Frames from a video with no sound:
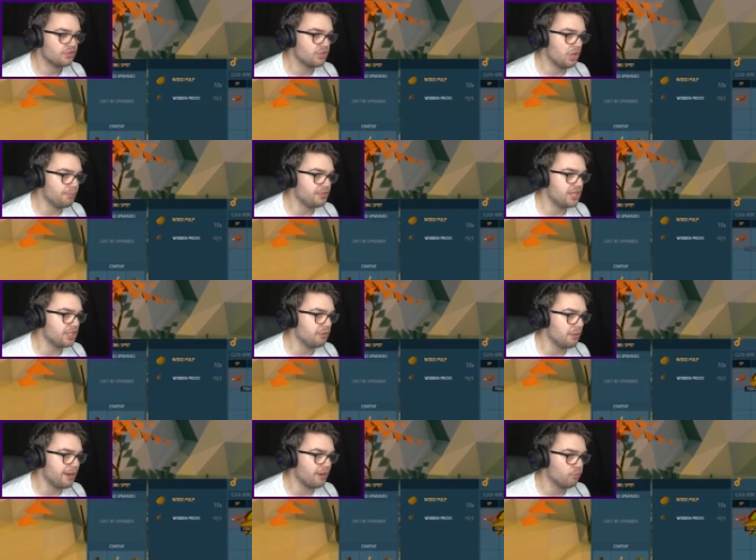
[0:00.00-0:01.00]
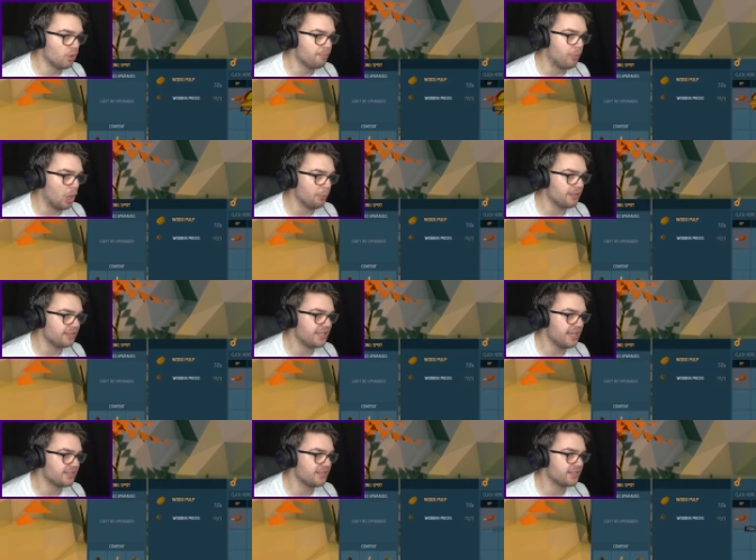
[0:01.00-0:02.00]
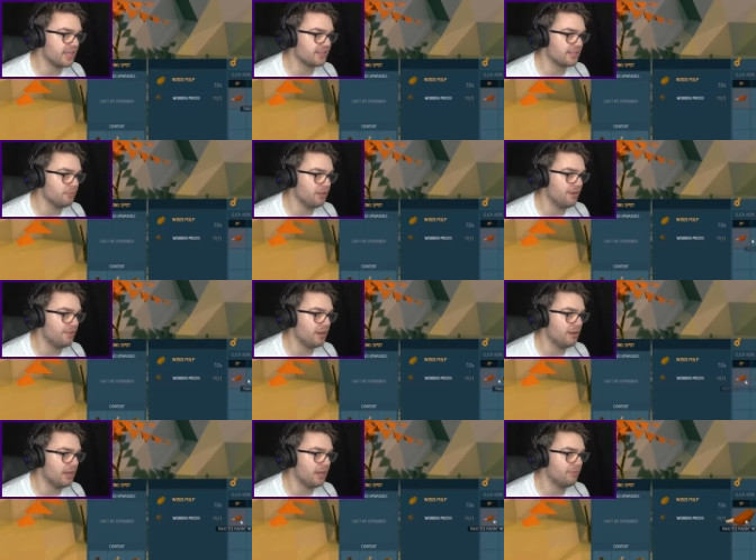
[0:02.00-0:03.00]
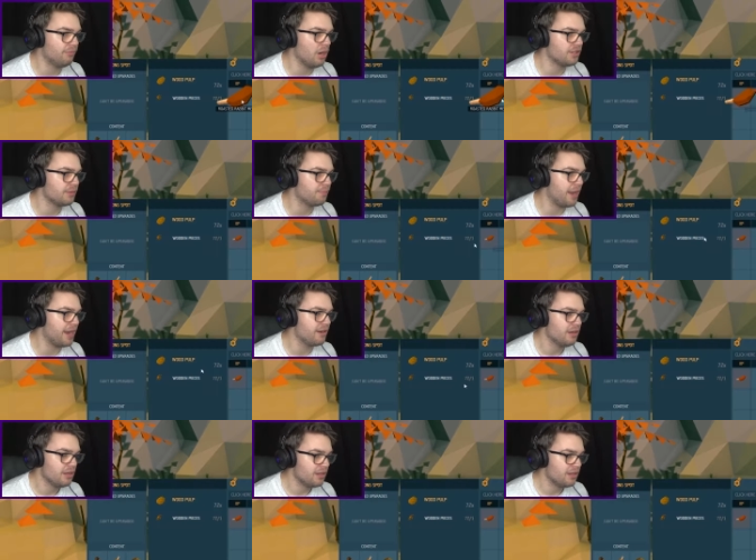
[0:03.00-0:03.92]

Don't particularly want to make wood pulp. That sounds disgusting. Whatever. Roasted beet.